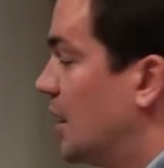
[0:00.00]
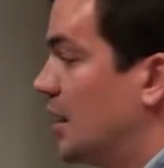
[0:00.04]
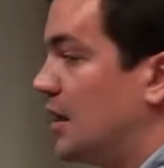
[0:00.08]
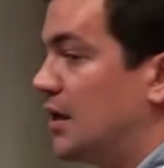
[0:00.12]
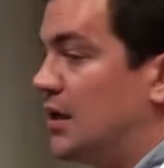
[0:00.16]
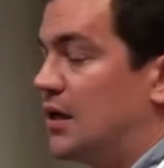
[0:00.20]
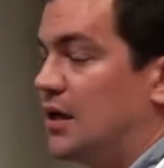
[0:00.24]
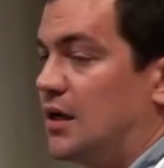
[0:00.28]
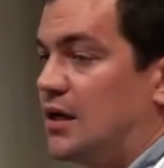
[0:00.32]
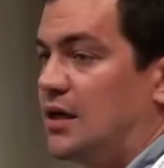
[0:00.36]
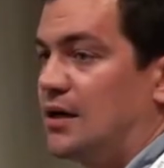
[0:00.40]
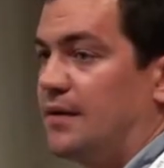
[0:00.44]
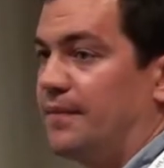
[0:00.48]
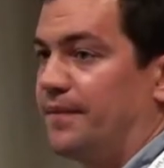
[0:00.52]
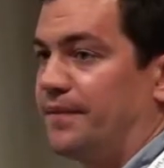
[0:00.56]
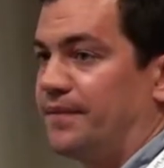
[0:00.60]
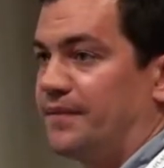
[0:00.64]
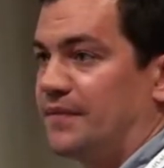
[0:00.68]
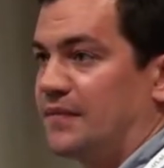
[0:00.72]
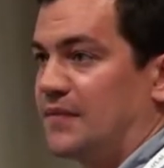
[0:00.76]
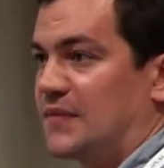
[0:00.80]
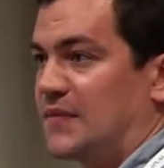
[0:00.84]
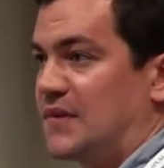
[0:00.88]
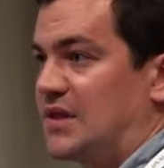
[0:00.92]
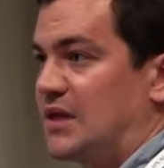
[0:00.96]

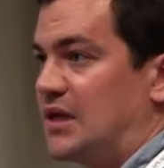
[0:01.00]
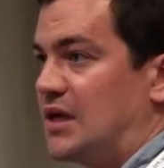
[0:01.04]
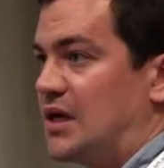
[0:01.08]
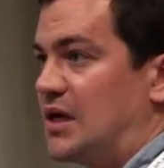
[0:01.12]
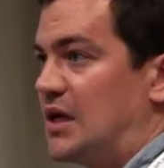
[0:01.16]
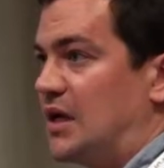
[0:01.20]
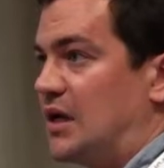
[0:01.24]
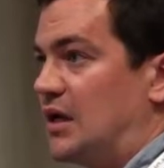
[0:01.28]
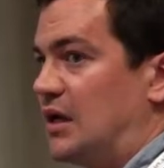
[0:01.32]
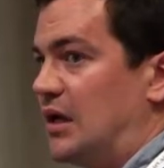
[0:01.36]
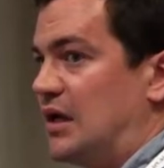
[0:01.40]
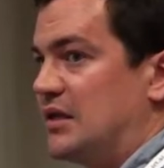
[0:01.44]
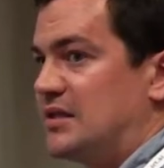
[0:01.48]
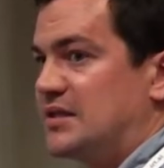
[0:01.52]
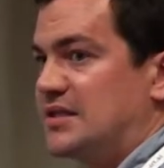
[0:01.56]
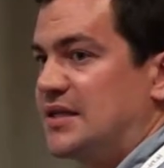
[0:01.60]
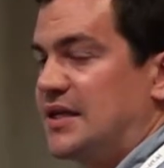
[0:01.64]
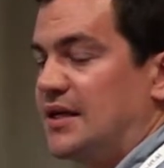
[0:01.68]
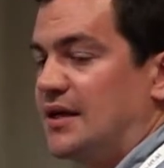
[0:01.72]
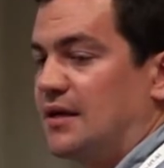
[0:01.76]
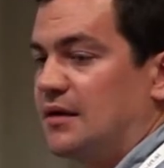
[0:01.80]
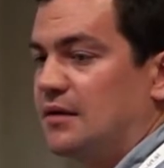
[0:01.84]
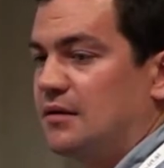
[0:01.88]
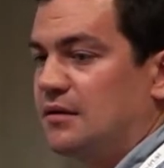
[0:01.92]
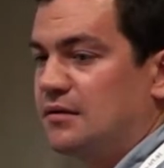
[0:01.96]
Let's
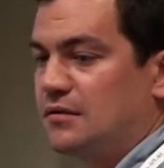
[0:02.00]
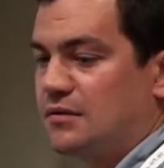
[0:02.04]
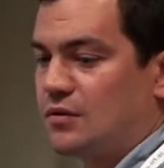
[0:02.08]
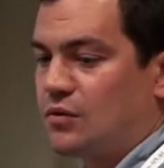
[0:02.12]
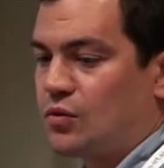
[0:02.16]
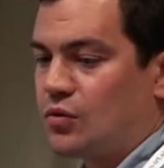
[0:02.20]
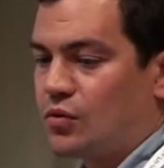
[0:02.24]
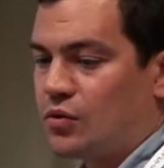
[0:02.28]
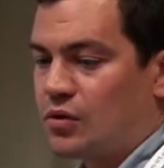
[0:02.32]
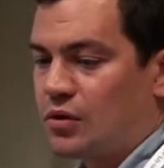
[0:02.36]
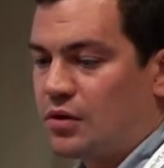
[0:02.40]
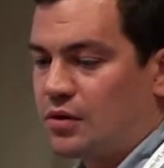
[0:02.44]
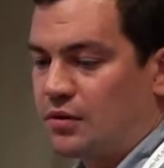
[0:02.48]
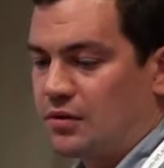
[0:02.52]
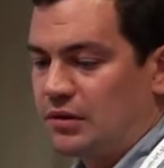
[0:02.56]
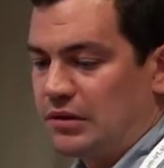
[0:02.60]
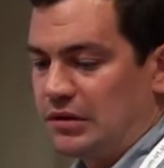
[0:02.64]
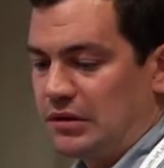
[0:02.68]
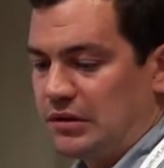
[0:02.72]
say, core